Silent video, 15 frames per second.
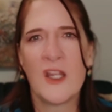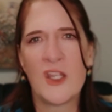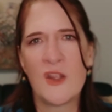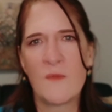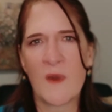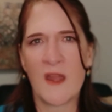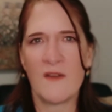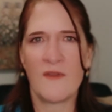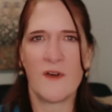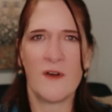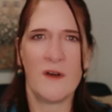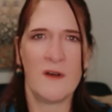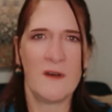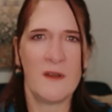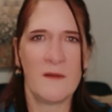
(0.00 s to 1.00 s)
You might have
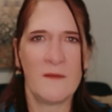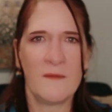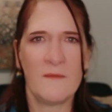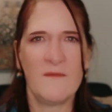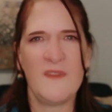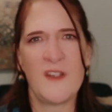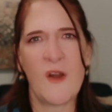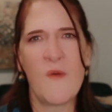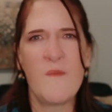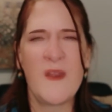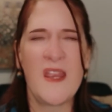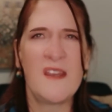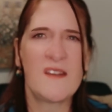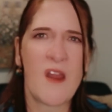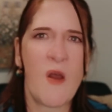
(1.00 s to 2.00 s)
heard, don't
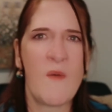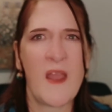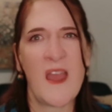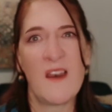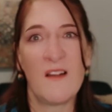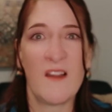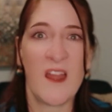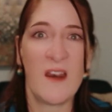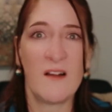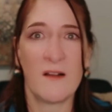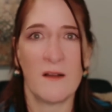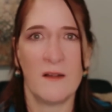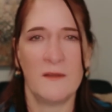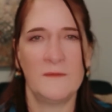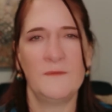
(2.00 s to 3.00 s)
be so
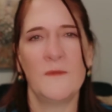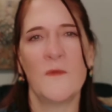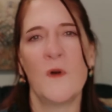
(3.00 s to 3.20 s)
analytical,